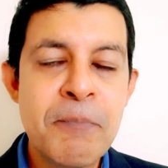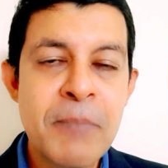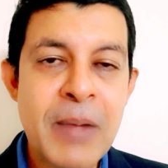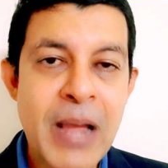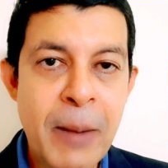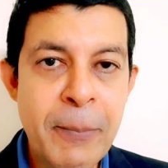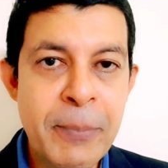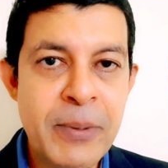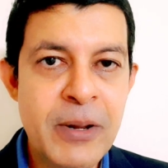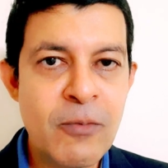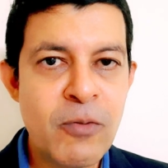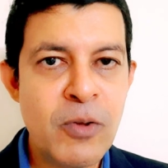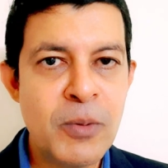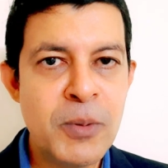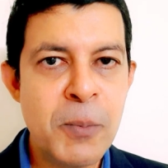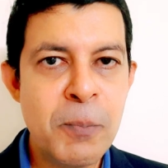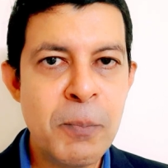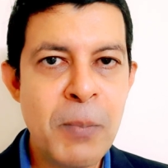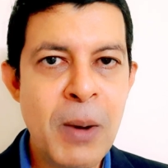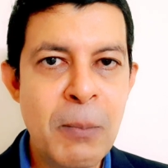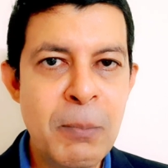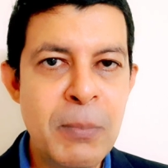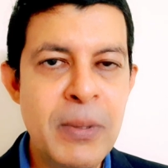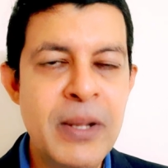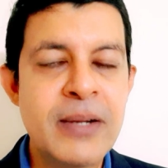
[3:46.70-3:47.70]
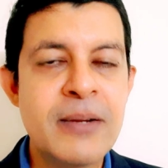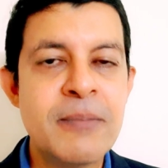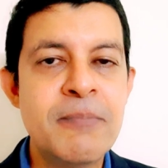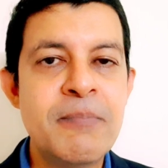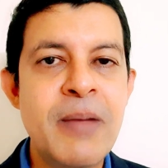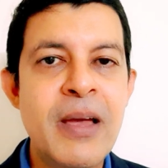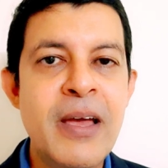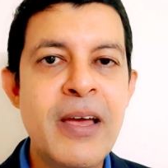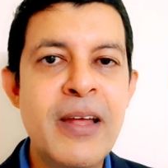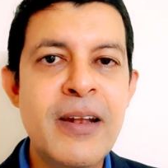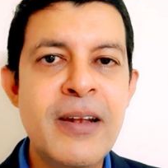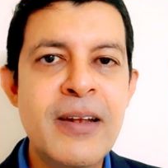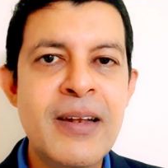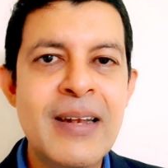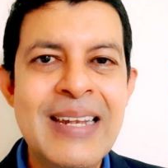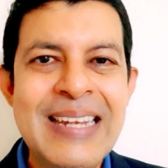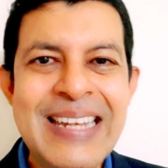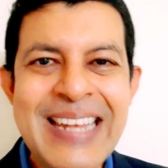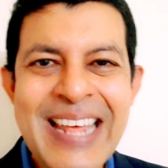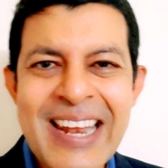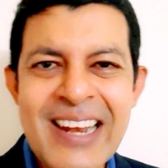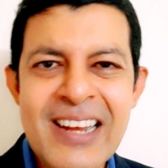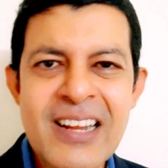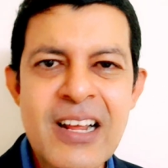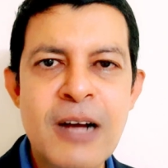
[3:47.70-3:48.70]
capital from the public, and
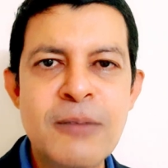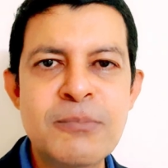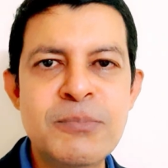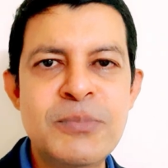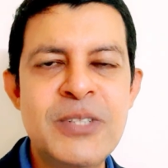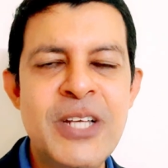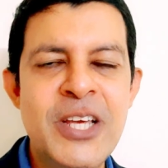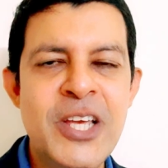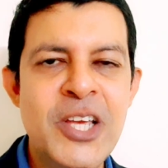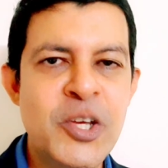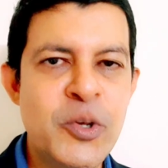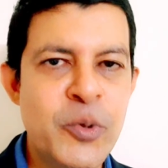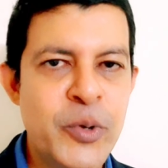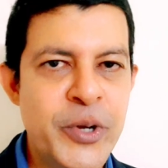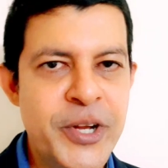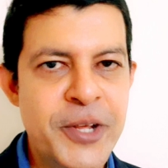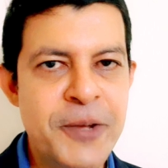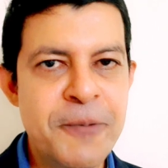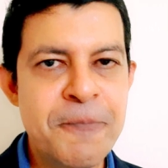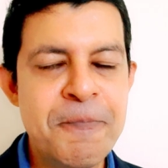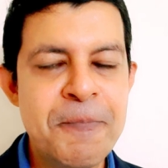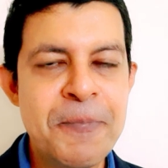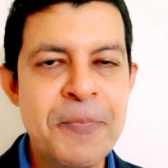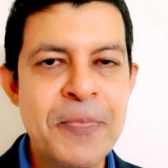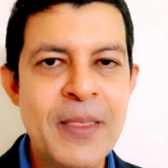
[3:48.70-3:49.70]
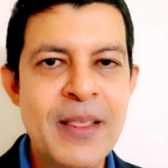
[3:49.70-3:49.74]
then comes the equity.